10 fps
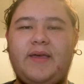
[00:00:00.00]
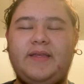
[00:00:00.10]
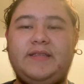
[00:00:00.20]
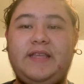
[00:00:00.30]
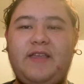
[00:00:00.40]

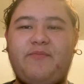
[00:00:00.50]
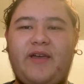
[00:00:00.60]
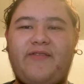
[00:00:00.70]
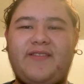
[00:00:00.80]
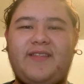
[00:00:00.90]
Today's
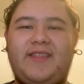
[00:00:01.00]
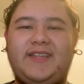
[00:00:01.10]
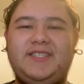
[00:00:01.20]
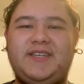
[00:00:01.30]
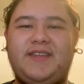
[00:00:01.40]
breakfast and
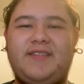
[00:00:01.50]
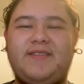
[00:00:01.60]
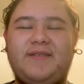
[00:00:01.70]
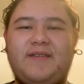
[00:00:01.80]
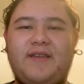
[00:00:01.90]
lunch is
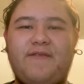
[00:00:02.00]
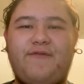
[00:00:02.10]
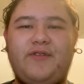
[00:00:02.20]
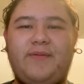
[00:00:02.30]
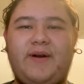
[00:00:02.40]

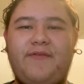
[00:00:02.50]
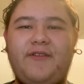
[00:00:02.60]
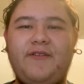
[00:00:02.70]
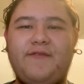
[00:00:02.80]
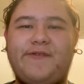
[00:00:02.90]
fruited
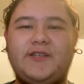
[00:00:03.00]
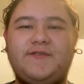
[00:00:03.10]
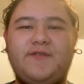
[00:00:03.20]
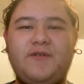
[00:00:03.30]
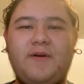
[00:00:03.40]
muffin, fresh
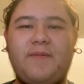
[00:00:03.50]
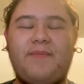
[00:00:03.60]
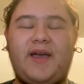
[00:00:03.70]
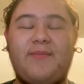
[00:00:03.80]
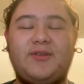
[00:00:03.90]
fruit,
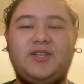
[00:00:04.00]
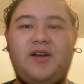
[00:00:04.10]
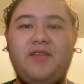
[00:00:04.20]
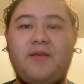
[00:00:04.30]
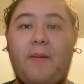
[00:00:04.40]
pineapple
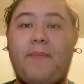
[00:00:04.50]
chunks,